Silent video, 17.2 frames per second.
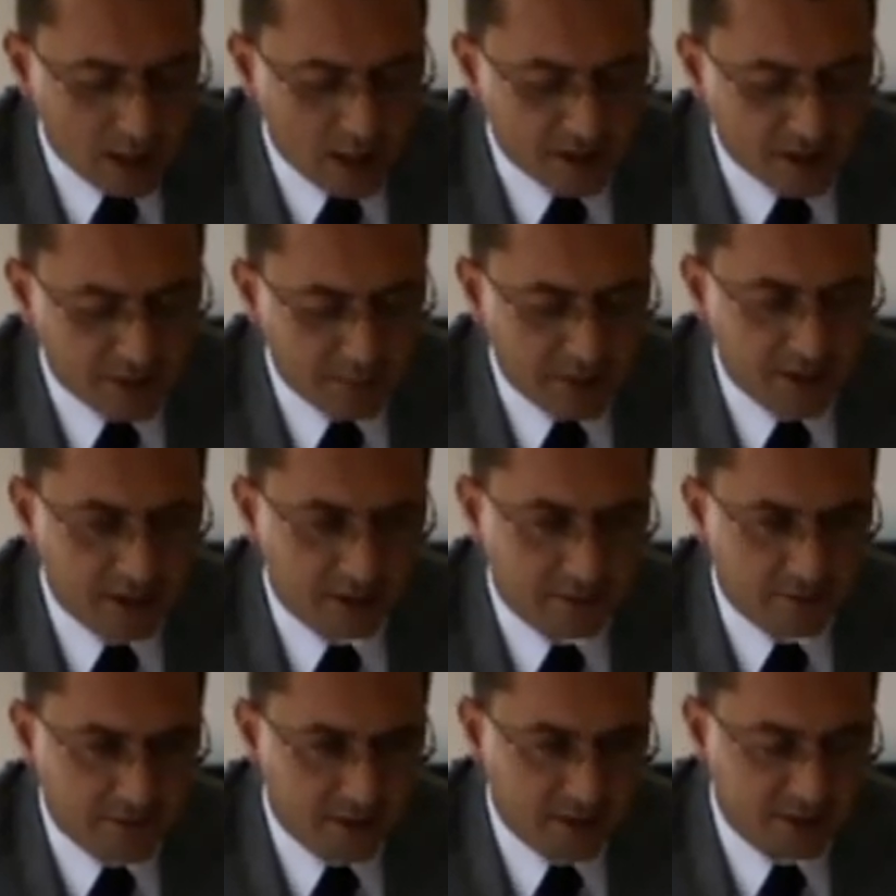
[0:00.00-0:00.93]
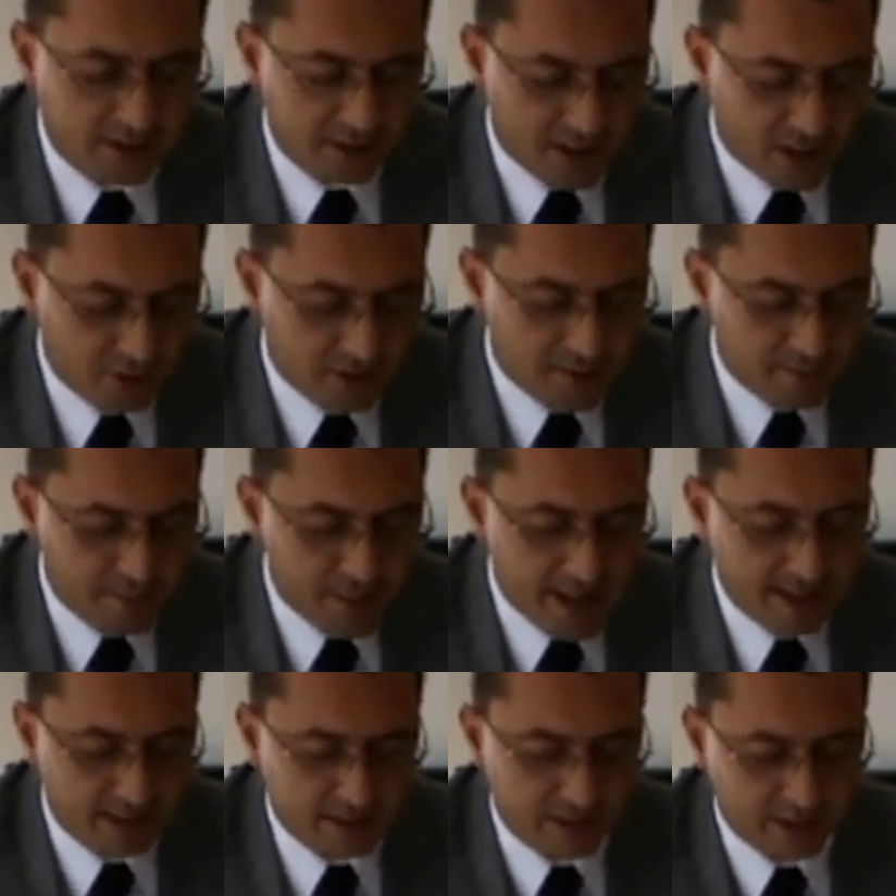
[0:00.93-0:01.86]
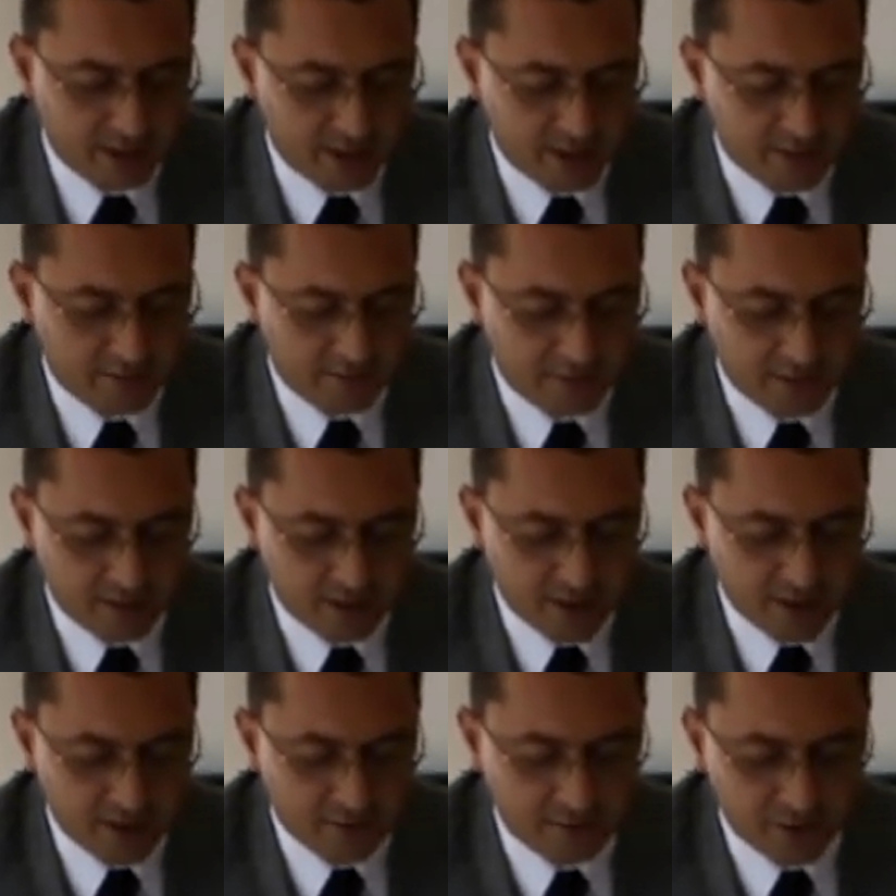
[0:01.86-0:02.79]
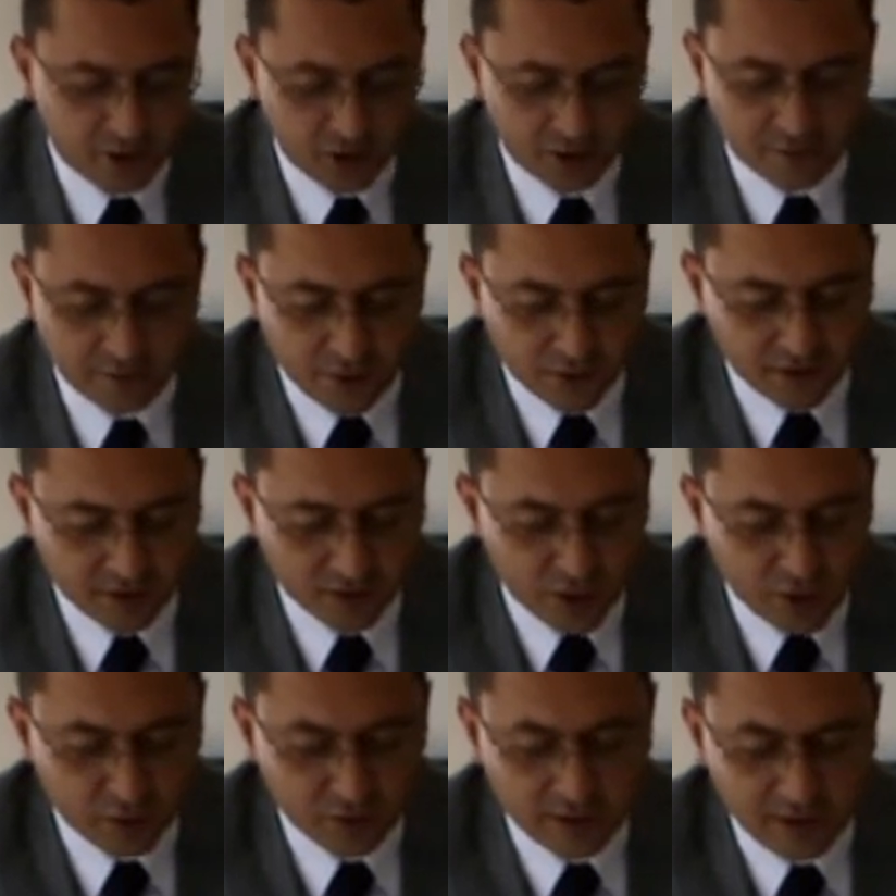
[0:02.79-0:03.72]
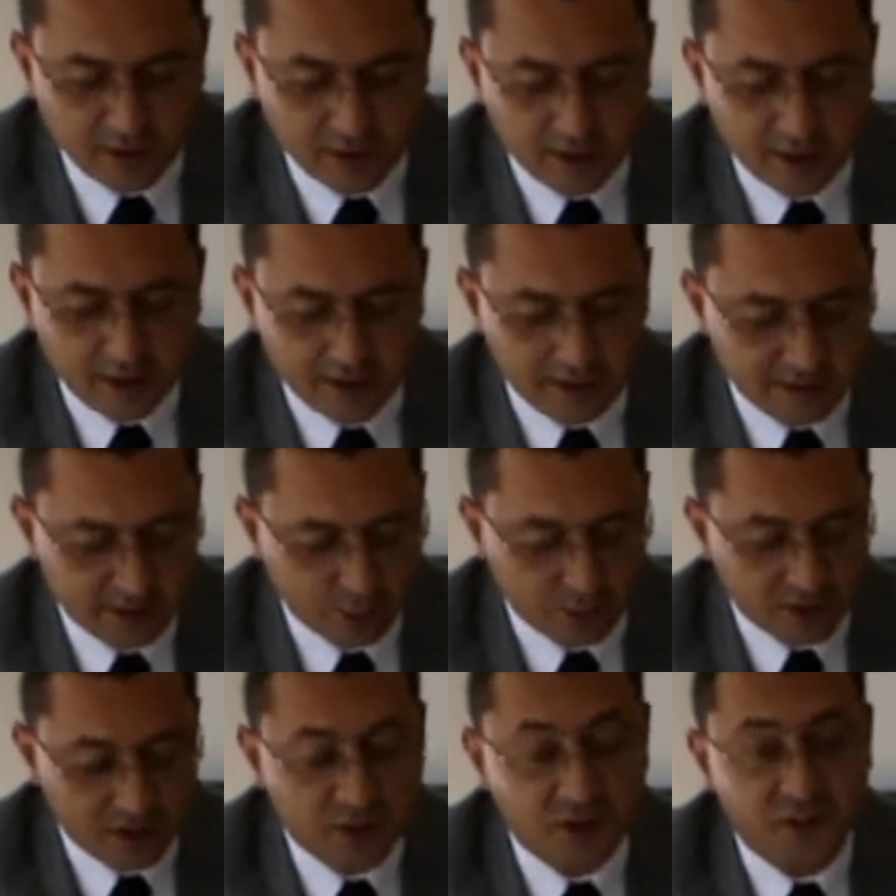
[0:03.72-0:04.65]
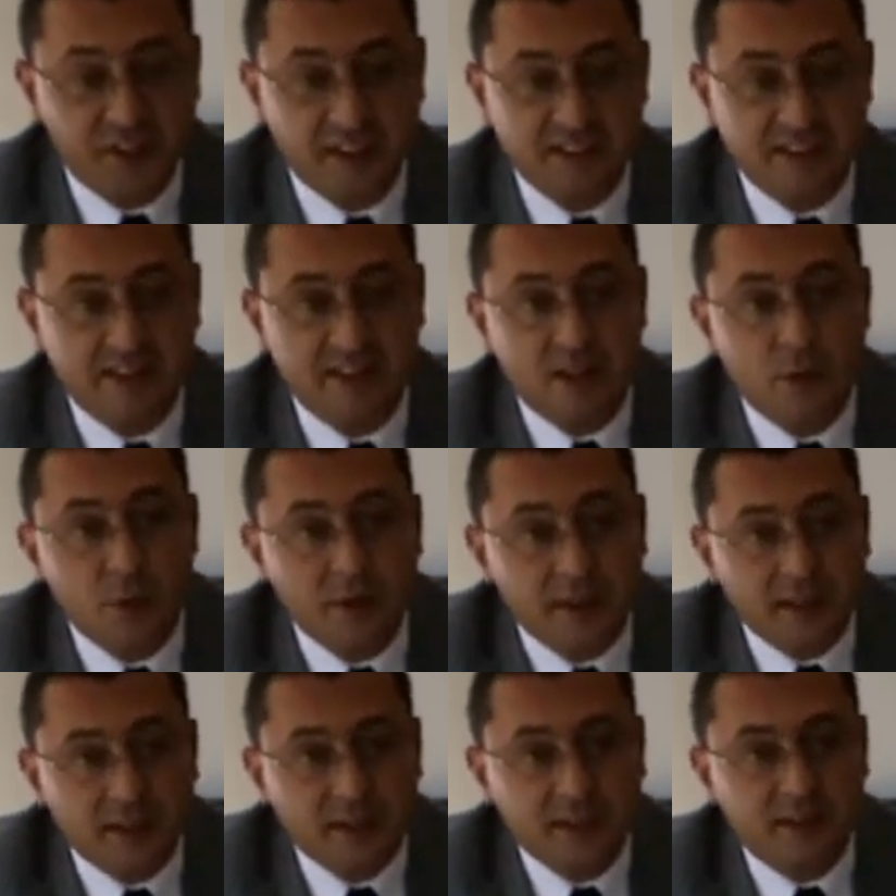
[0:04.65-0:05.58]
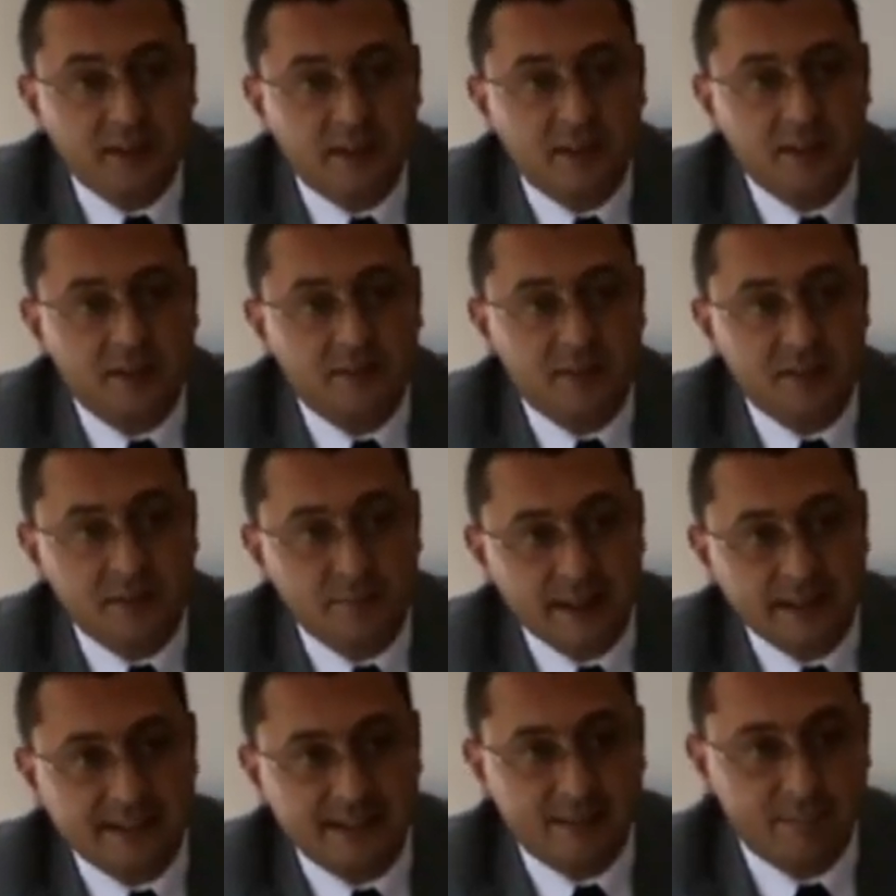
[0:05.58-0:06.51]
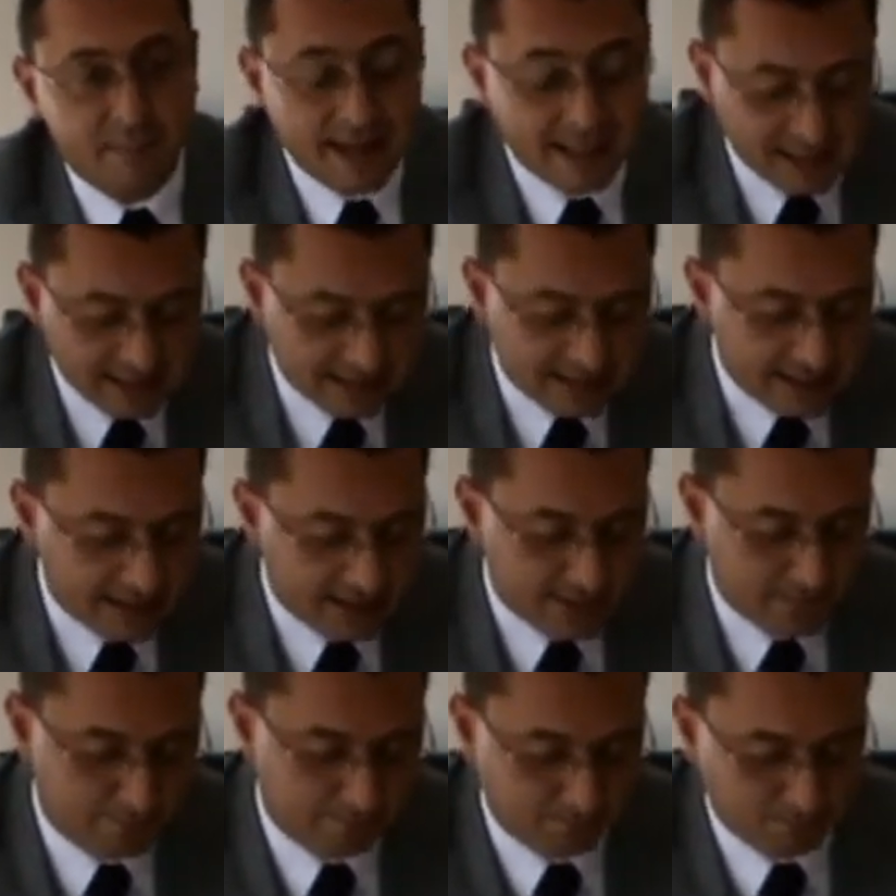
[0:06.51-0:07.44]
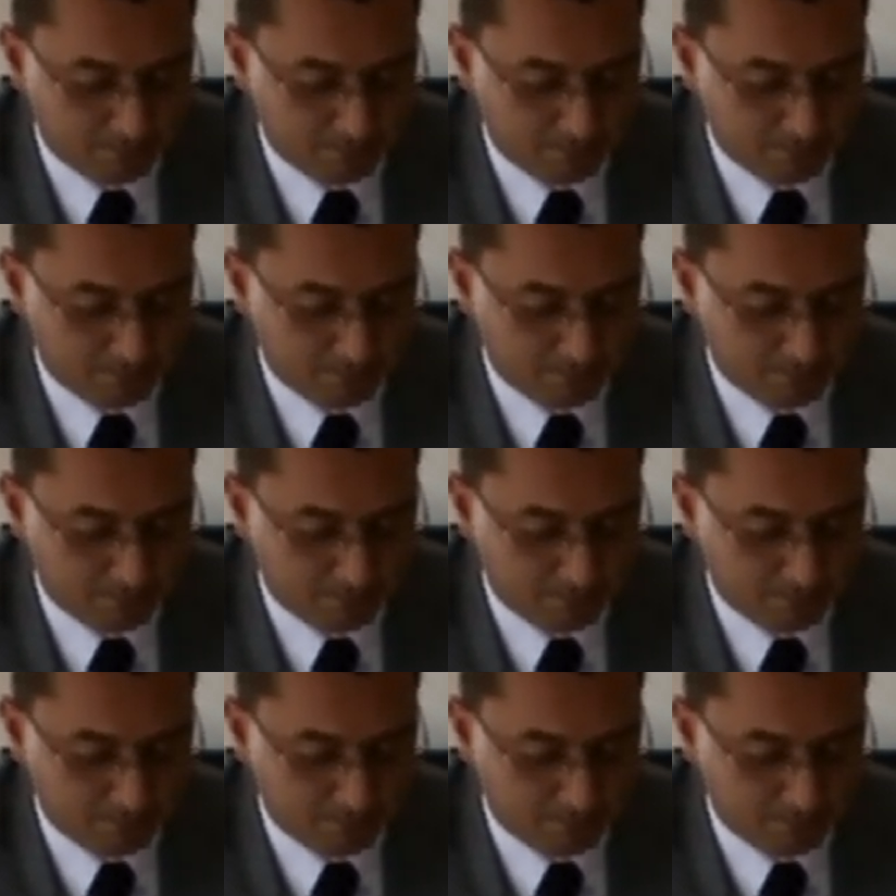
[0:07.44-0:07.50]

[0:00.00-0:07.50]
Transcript: An immediate first round impact of uh, an official foreign loan is to increase the liquidity of the domestic banking sector.